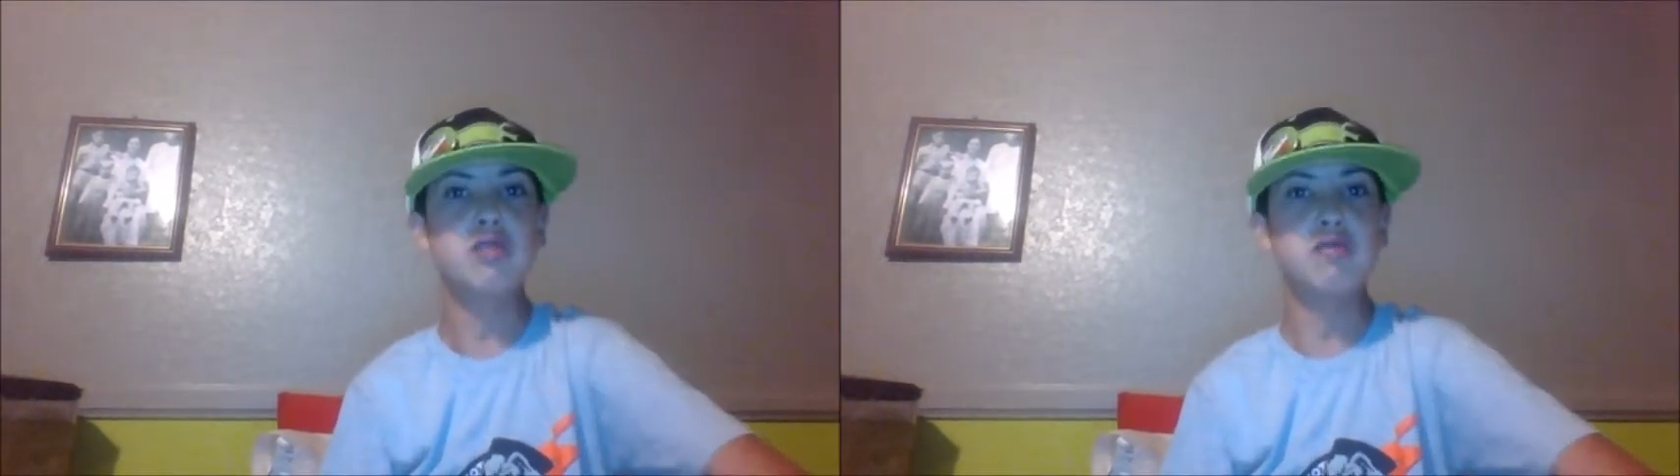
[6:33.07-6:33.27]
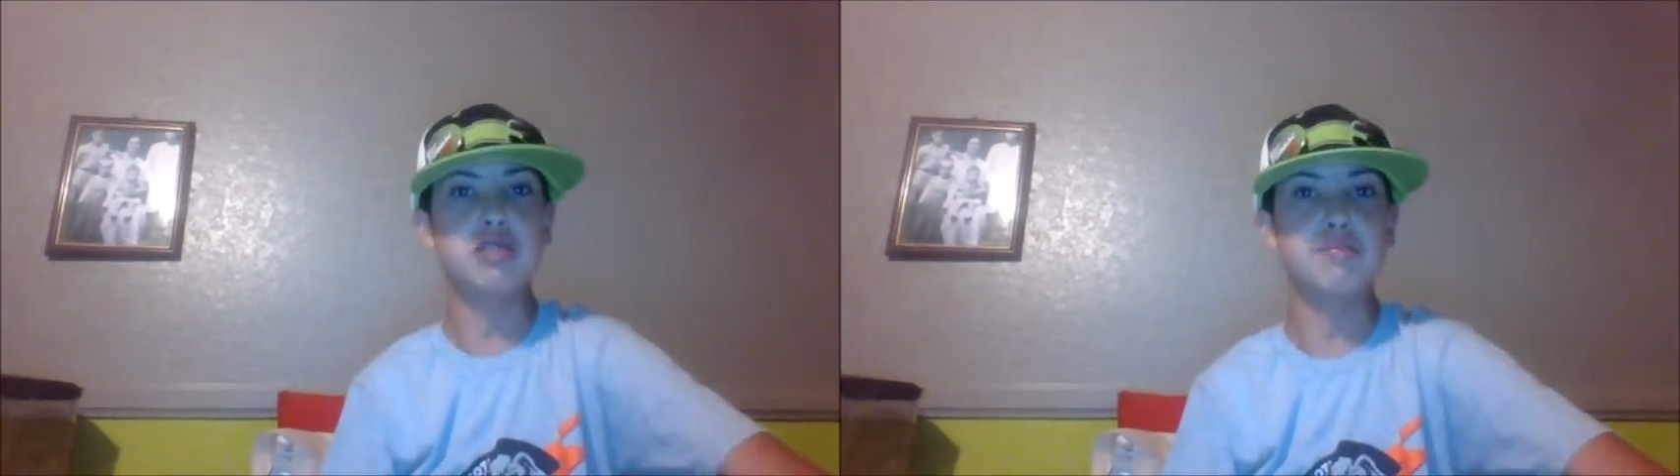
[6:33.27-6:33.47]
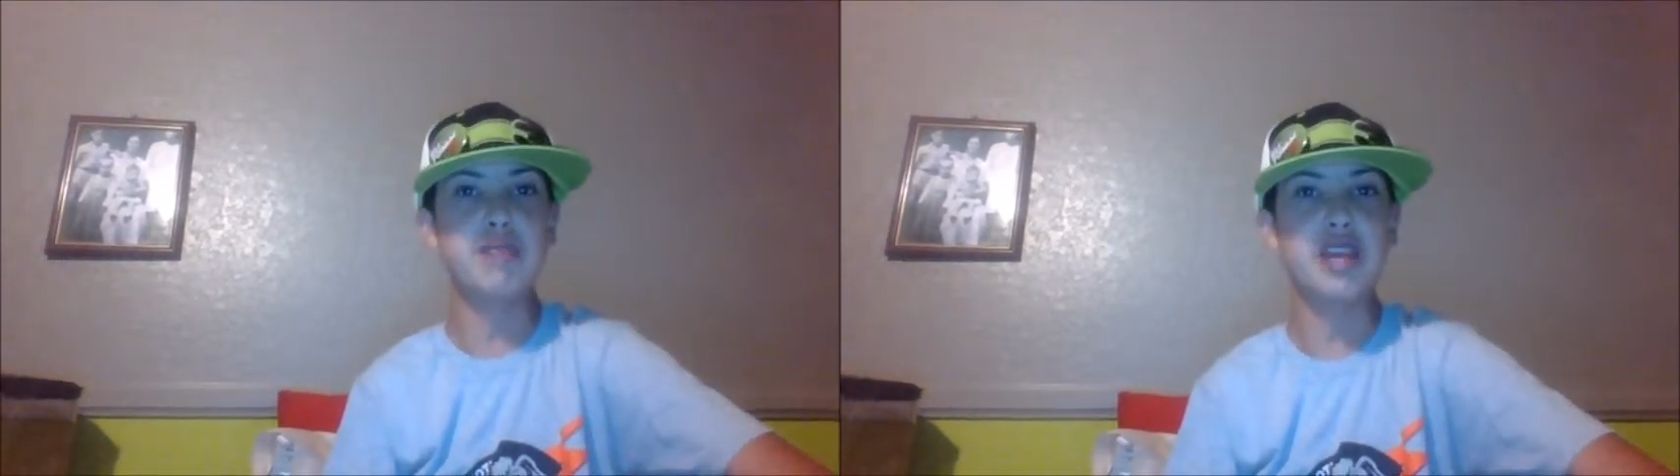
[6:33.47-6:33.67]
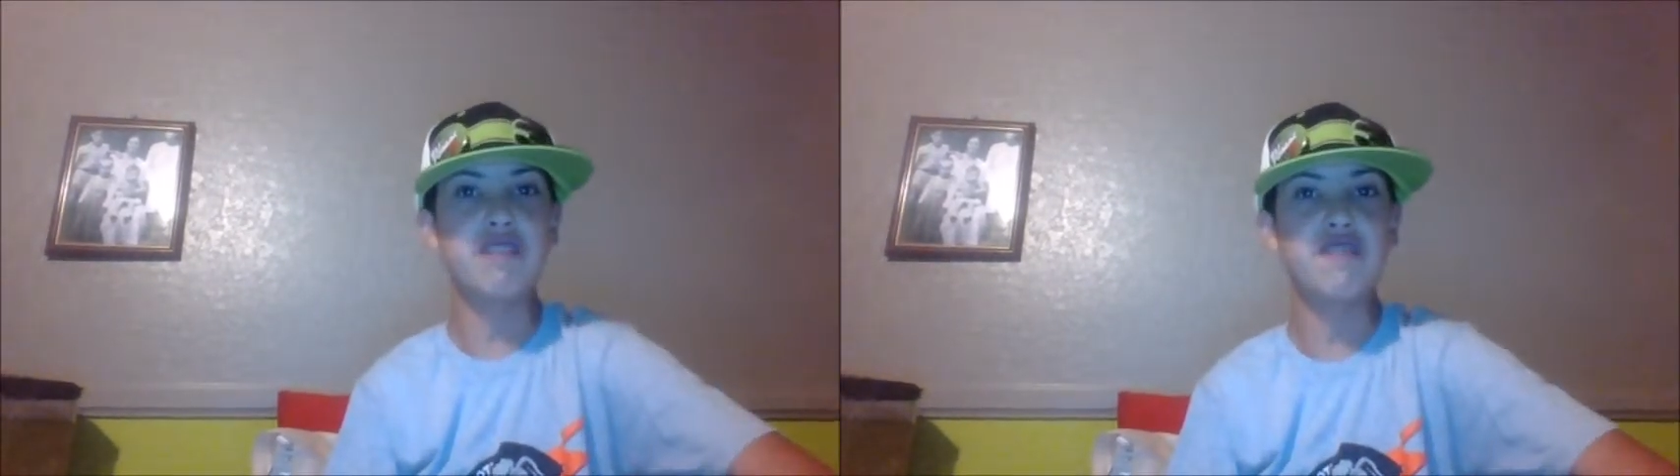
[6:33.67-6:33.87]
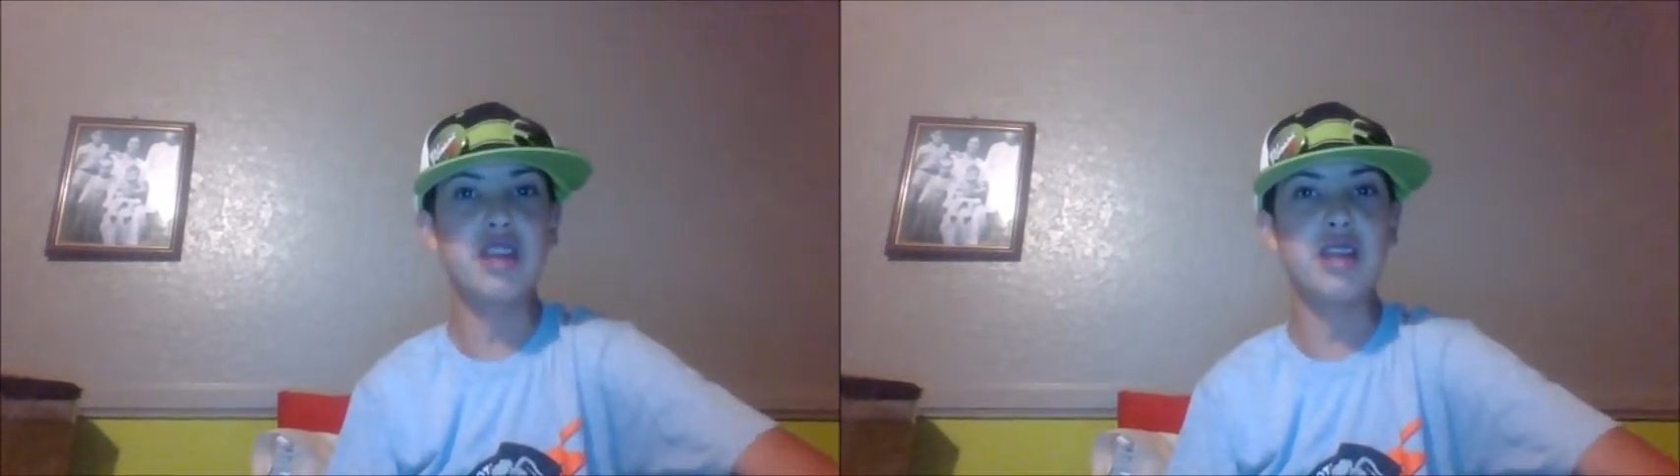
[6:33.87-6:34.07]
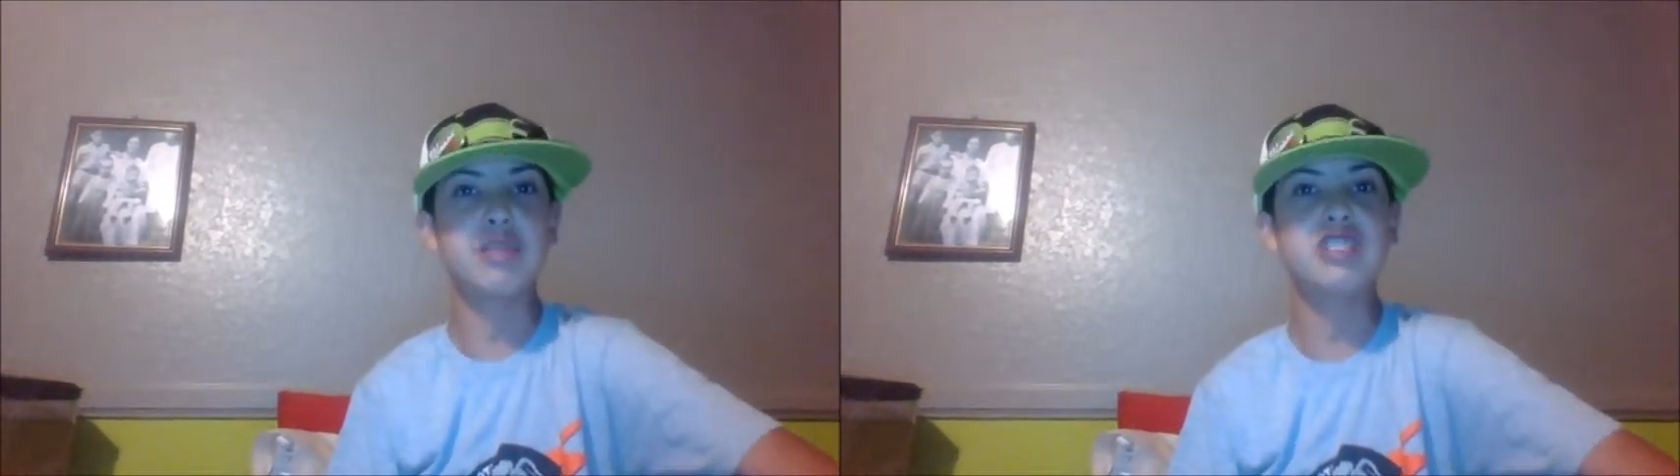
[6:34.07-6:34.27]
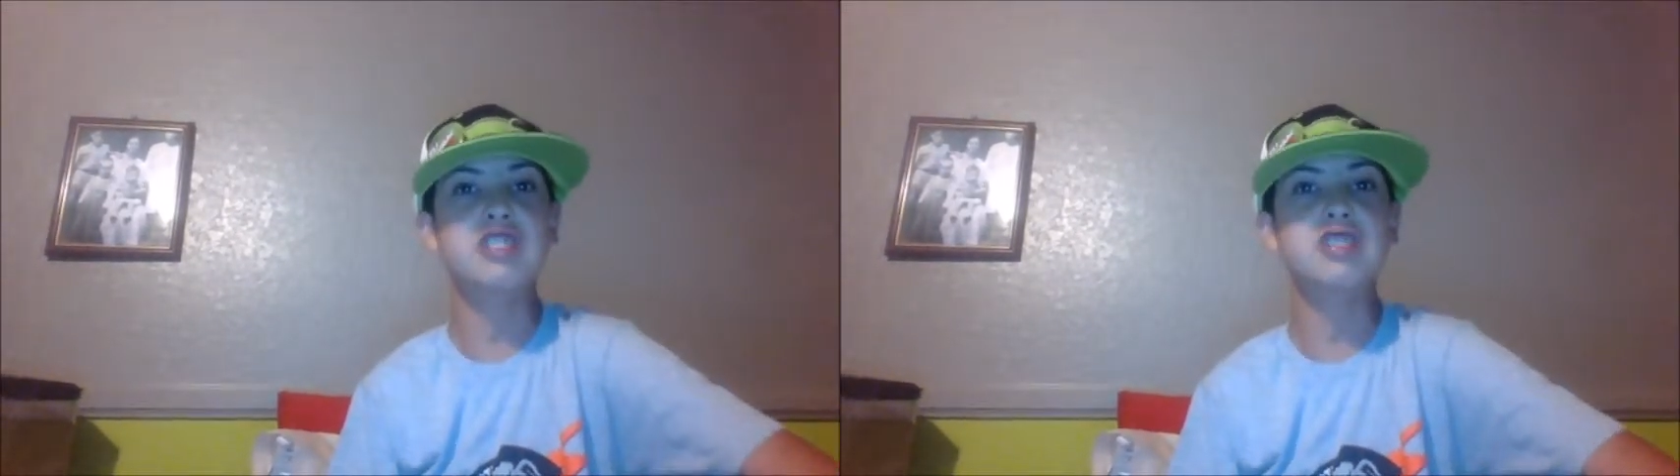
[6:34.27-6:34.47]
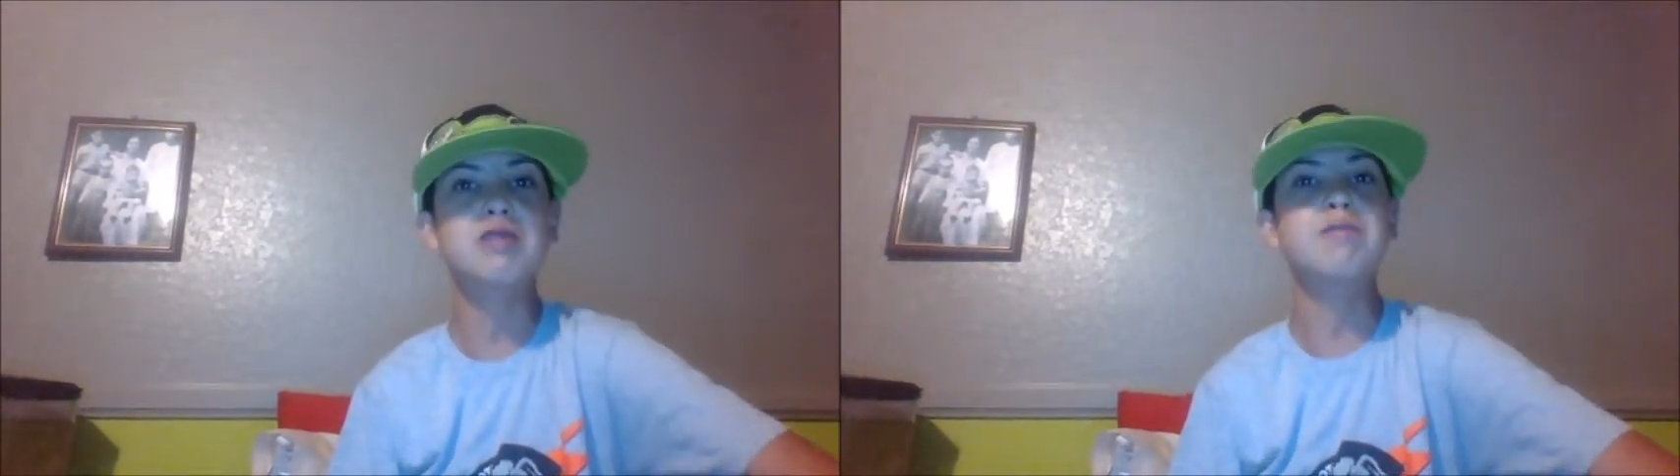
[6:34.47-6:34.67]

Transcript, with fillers: was made famous